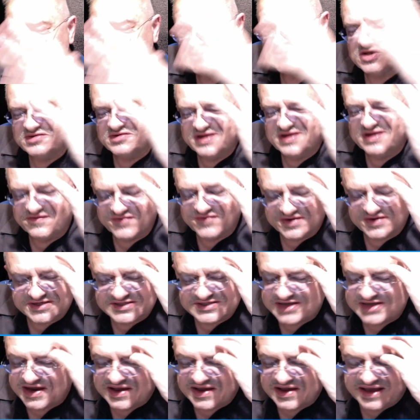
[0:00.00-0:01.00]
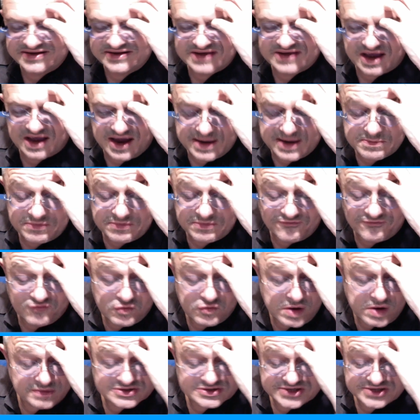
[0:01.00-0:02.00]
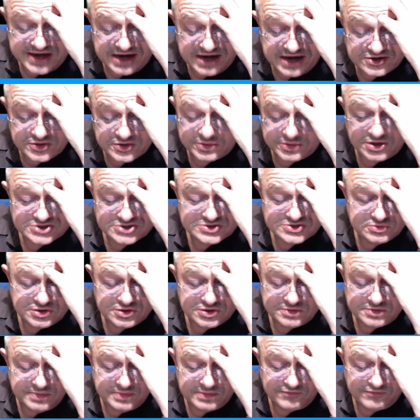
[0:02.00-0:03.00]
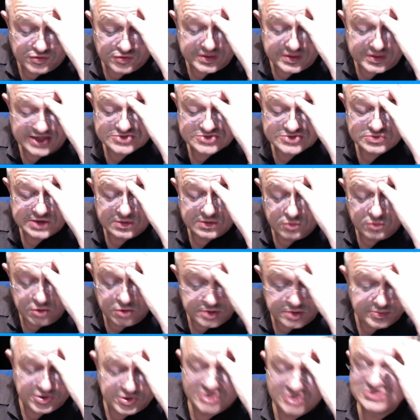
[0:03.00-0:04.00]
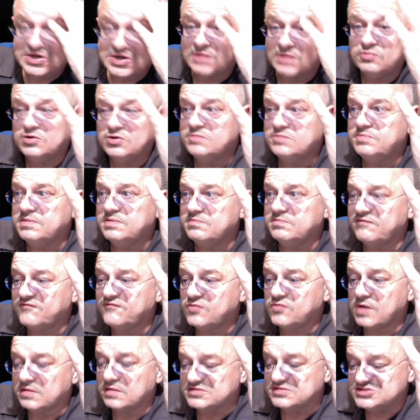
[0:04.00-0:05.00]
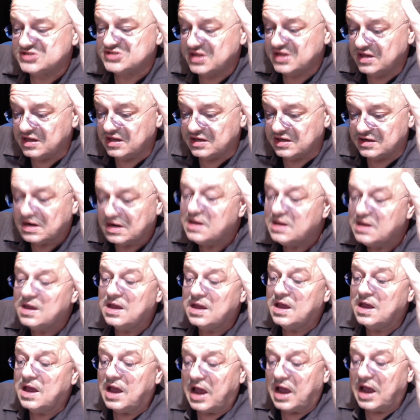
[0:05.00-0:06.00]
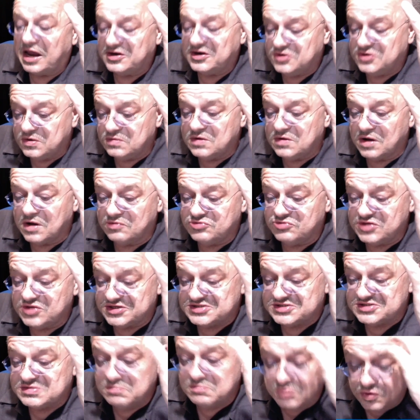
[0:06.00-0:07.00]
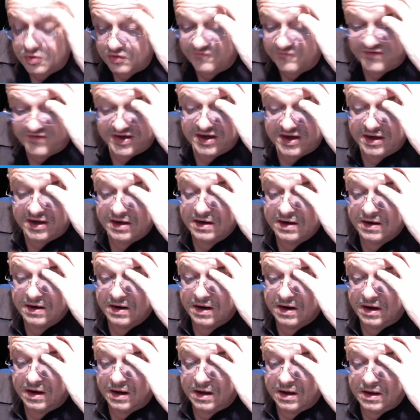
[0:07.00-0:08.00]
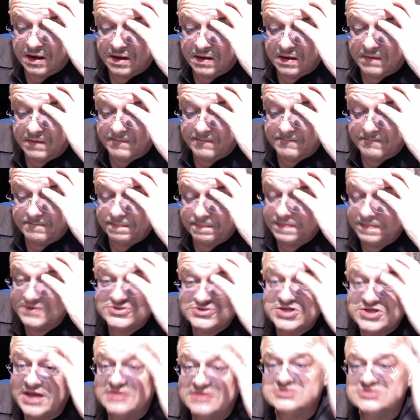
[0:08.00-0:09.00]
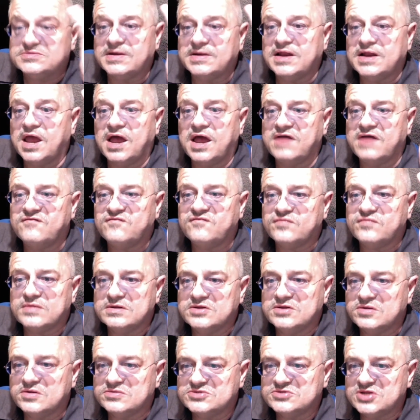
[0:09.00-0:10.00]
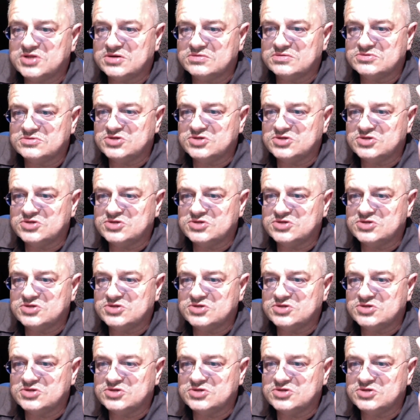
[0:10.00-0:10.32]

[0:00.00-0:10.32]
That's why it's so difficult to say a time before I was an actor, because it would have been before that's what I wanted, because I would have been before I was 10. I do know this movie changed my life.